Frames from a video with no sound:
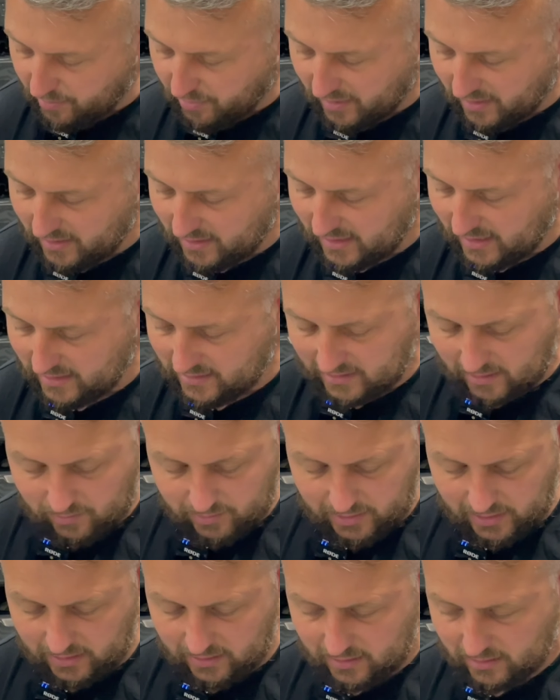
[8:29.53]
but I
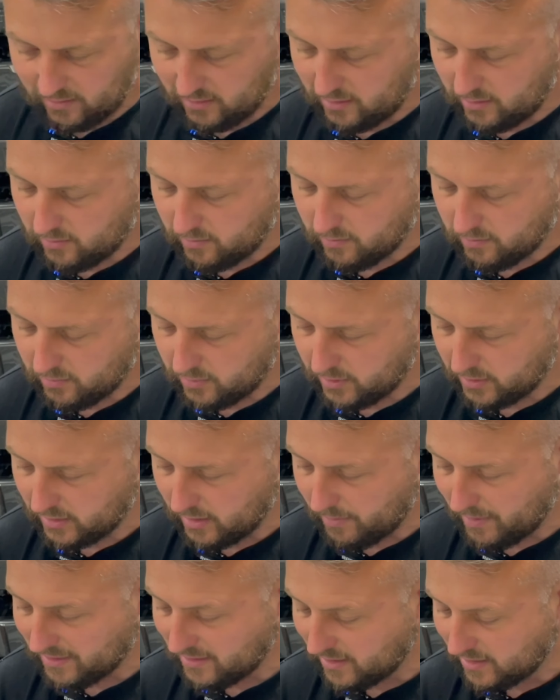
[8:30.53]
still think they'll look
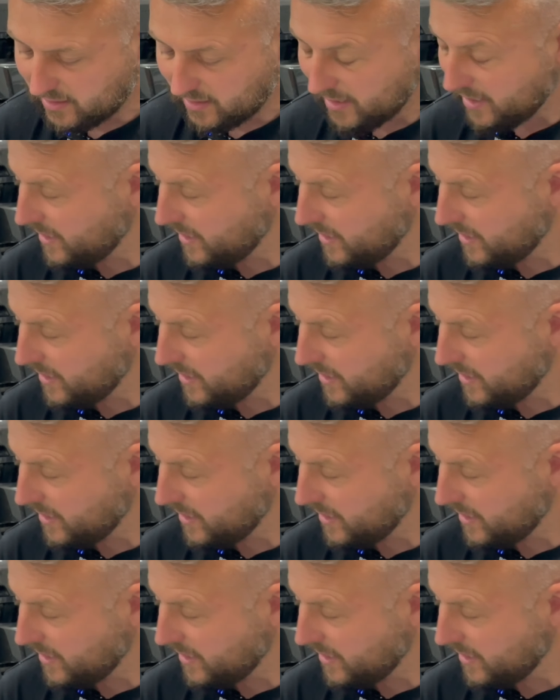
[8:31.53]
the business.